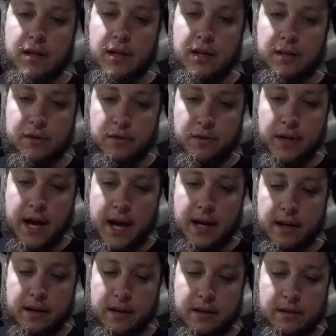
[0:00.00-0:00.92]
is you'll
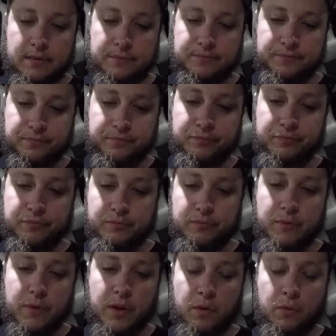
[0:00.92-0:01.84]
kind
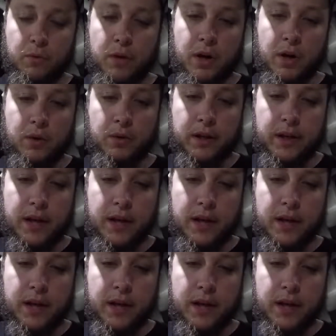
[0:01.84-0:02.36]
of roll